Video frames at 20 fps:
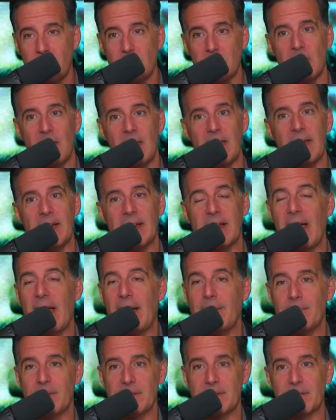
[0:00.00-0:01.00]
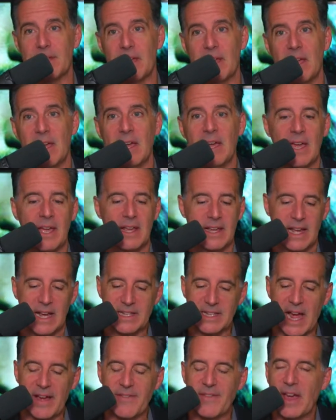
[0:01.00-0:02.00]
and it happens.
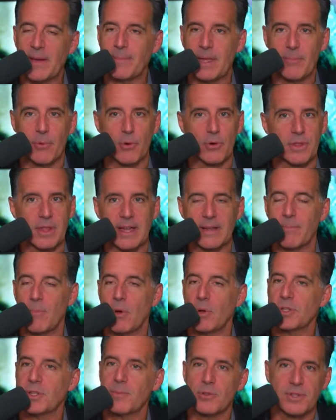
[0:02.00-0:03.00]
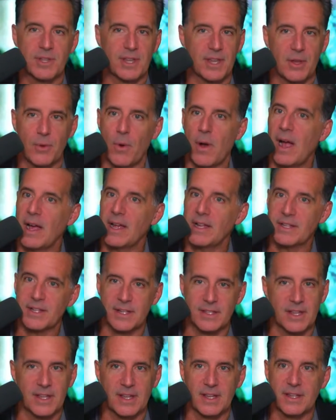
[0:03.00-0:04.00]
Guys, I've had people with like multiple DUIs
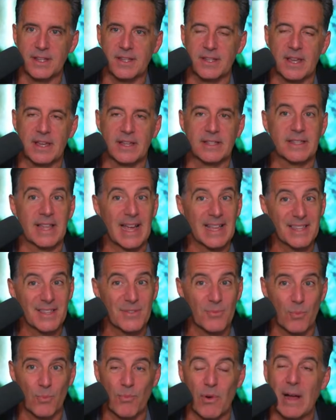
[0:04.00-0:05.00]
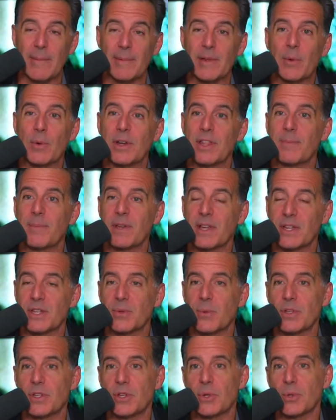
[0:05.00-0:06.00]
on this. Like that's probably one of the biggest
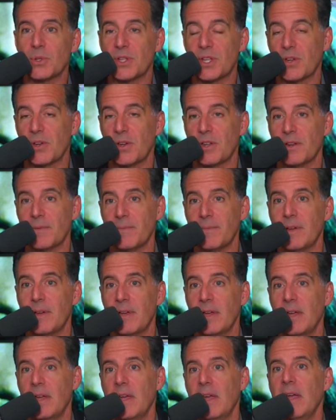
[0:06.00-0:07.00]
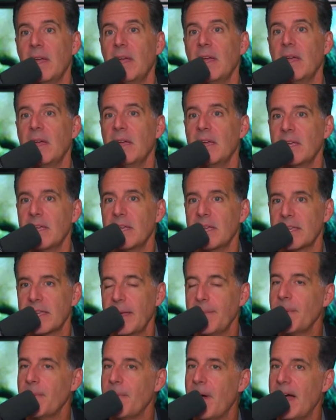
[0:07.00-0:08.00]
ones you'll see on them.
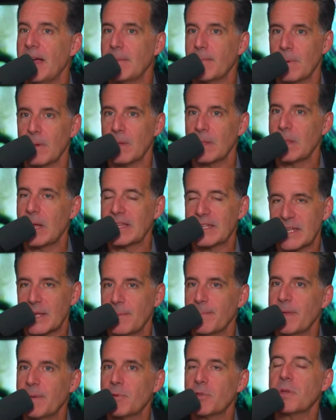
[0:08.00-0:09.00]
Keep in mind, like some people don't